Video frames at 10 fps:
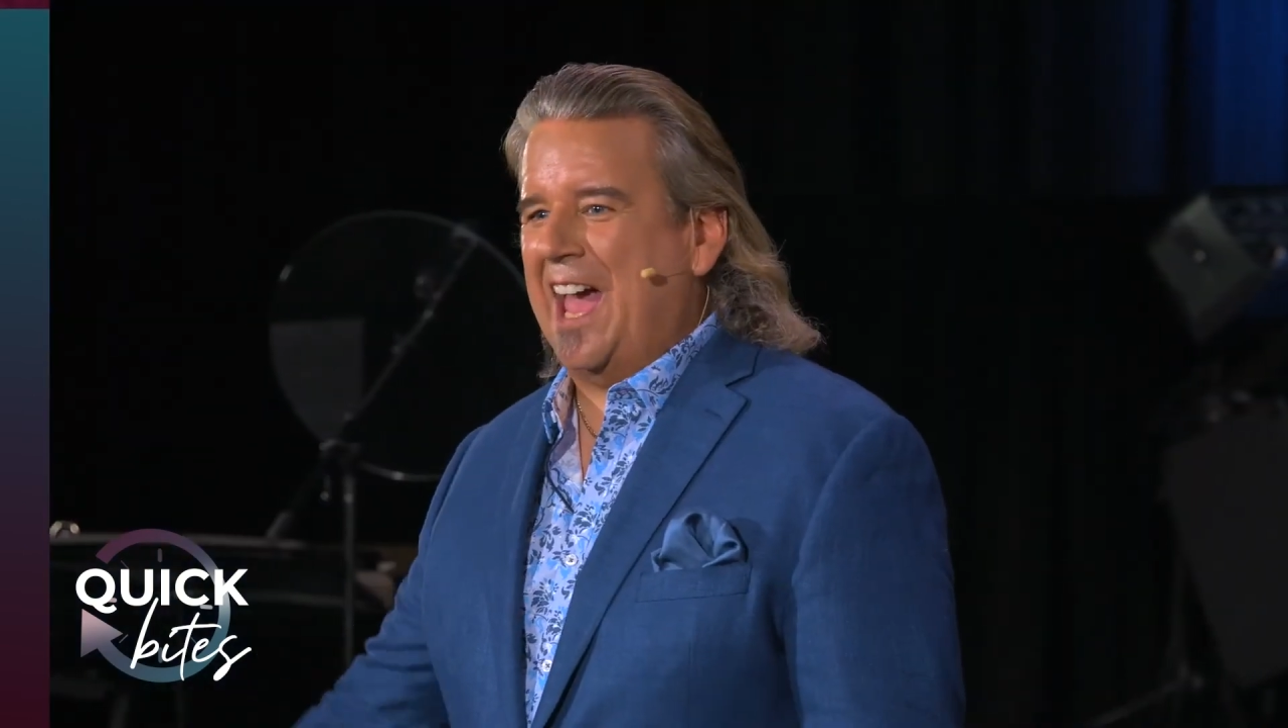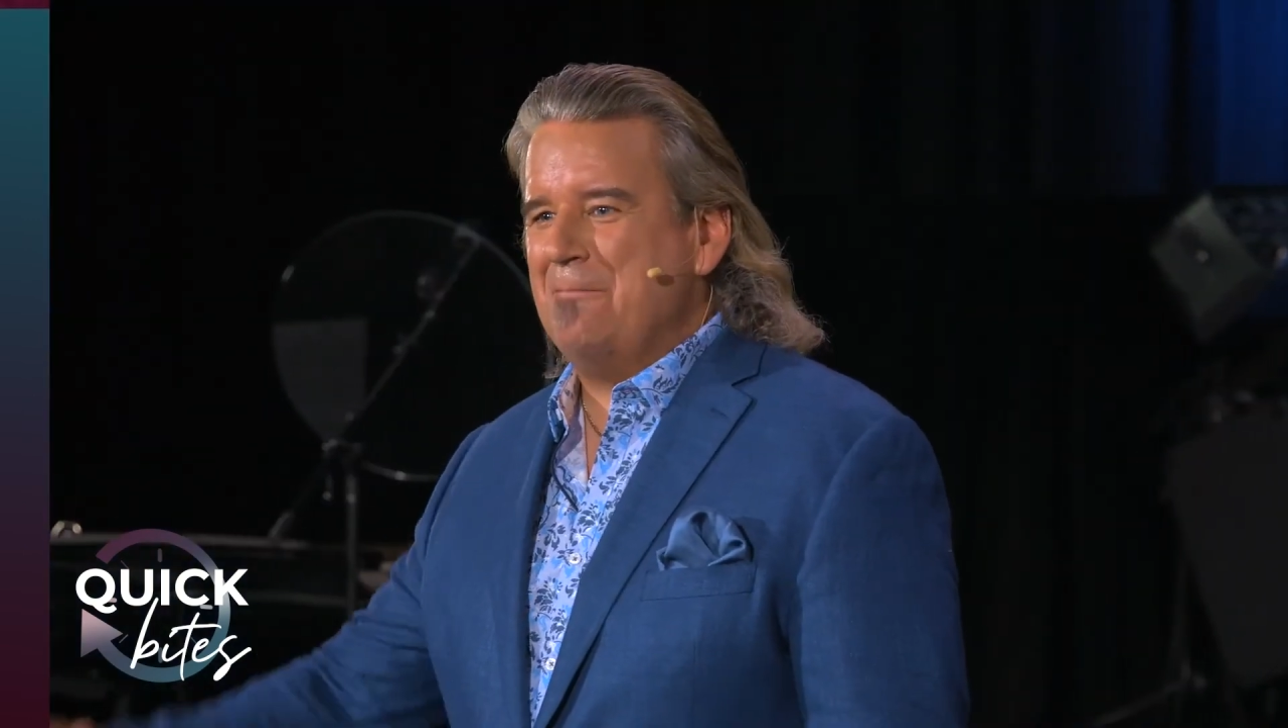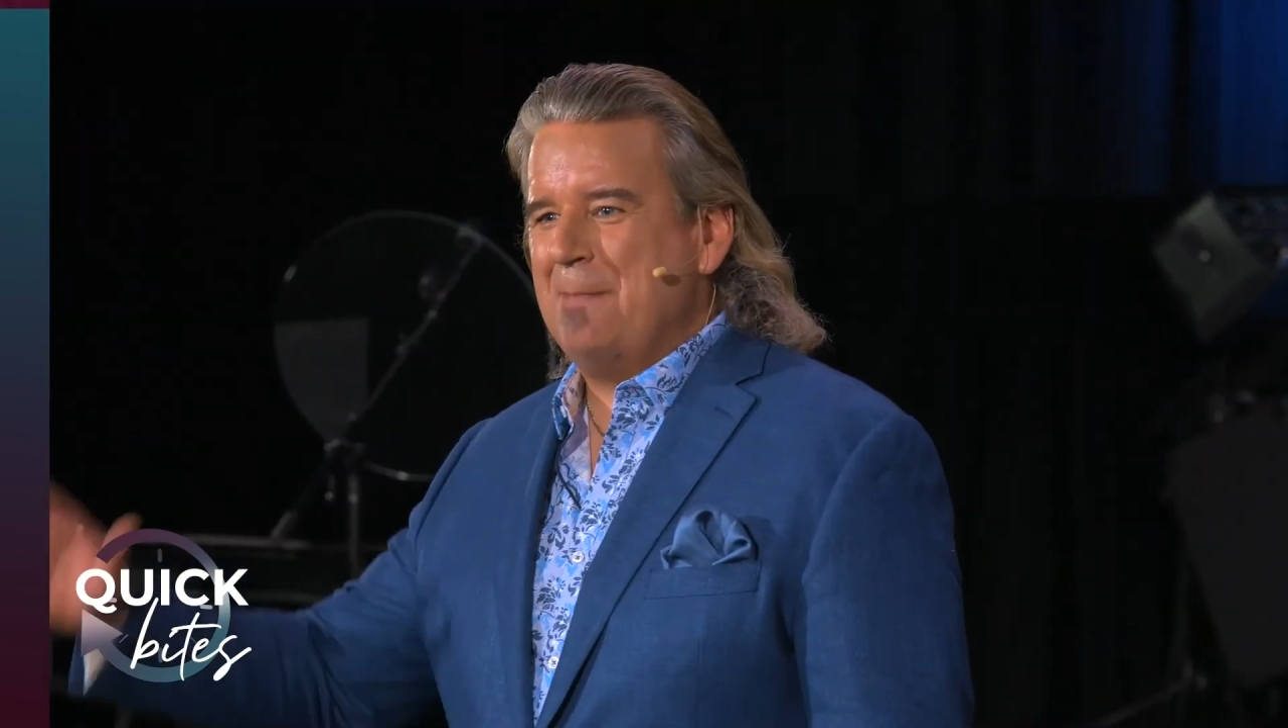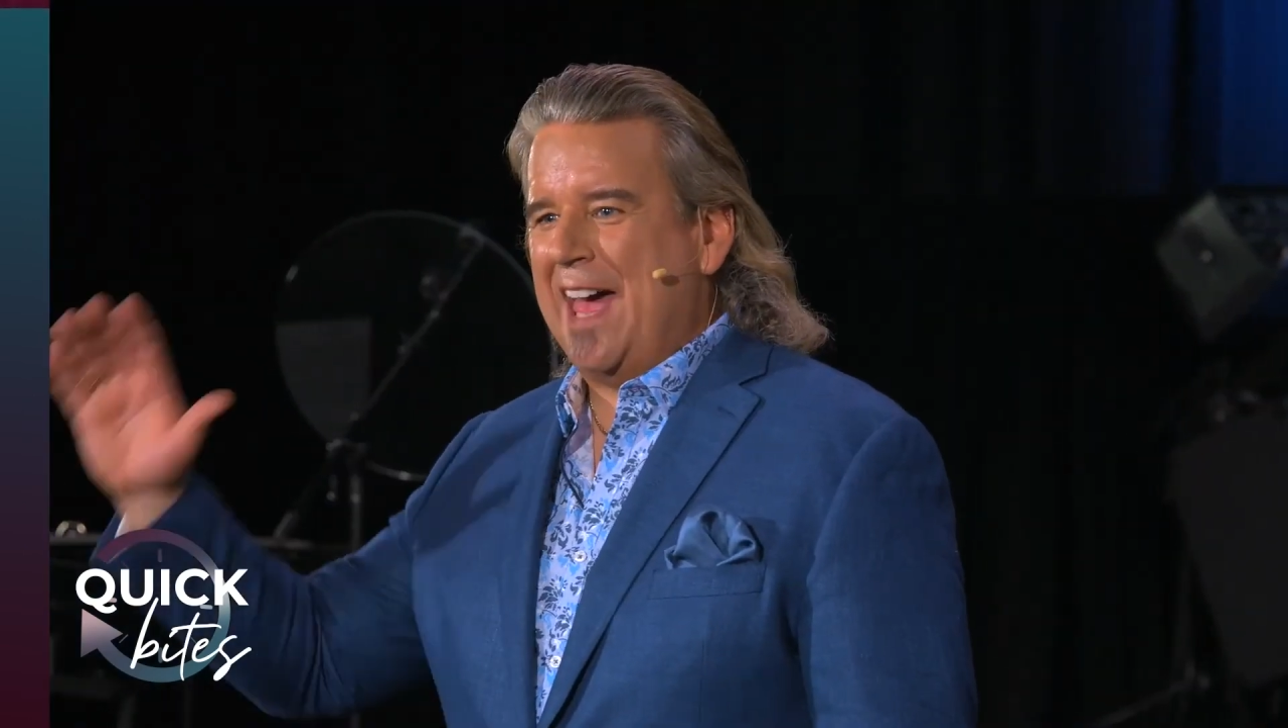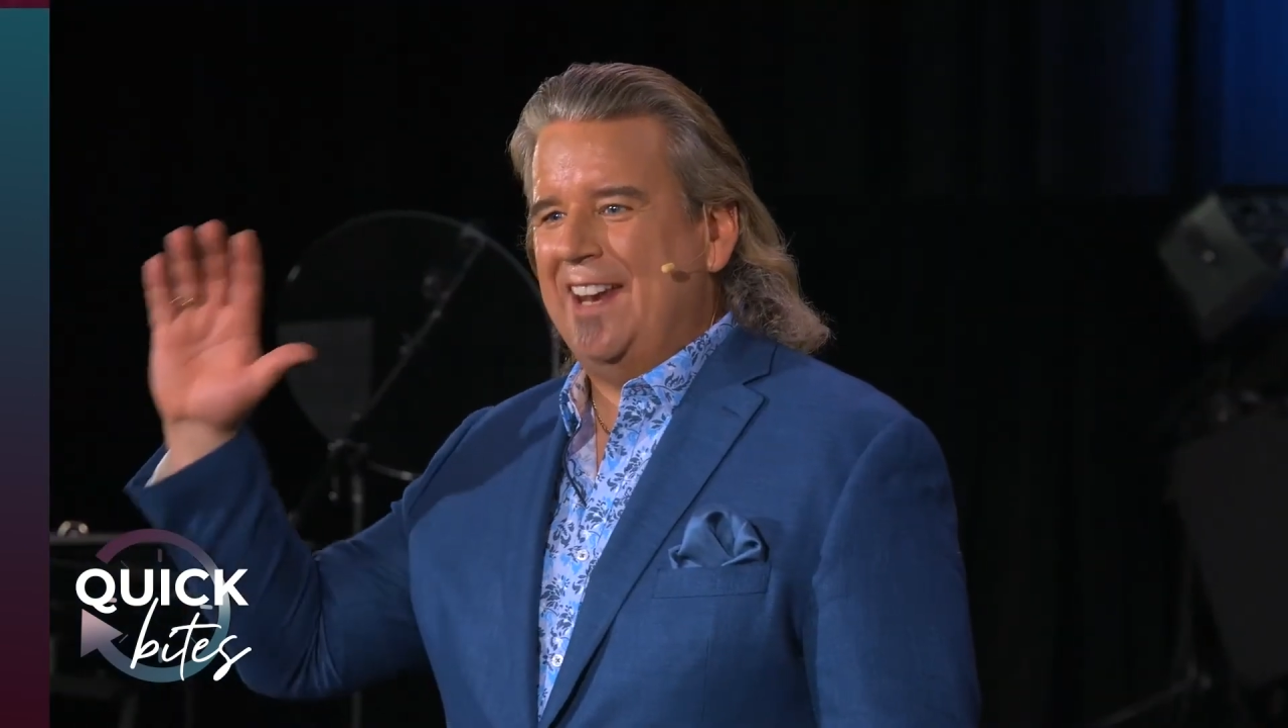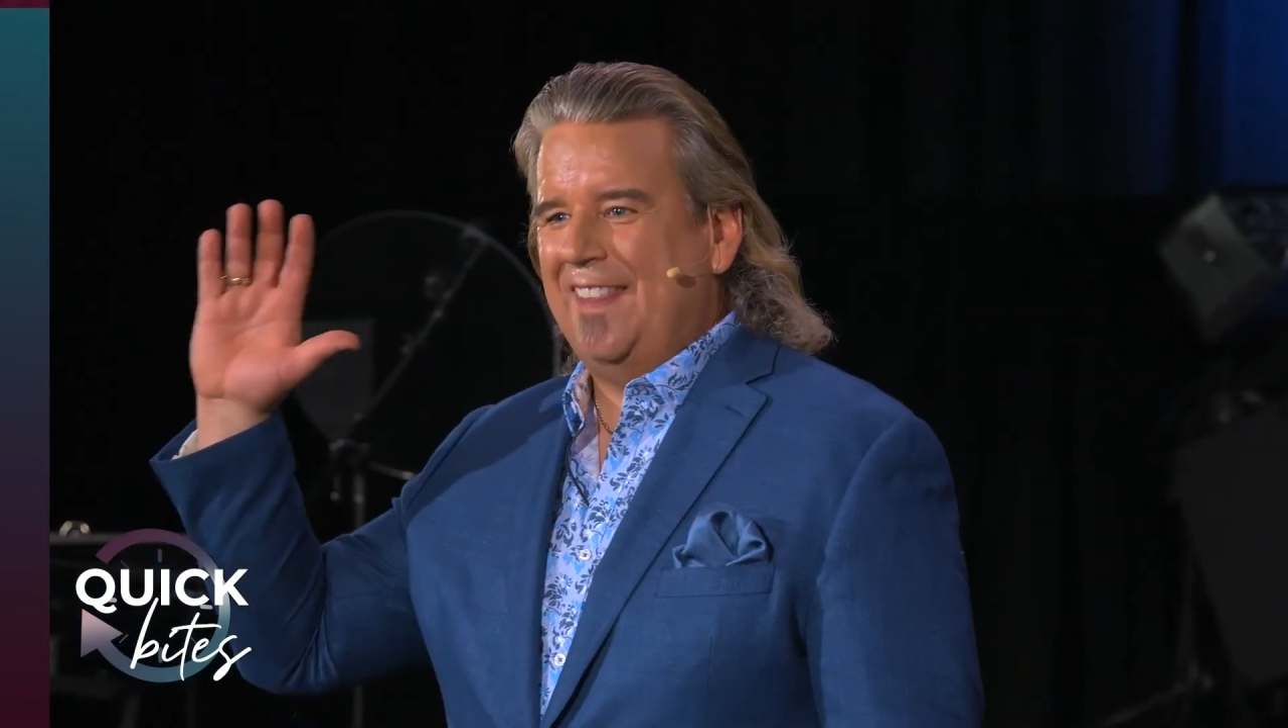amen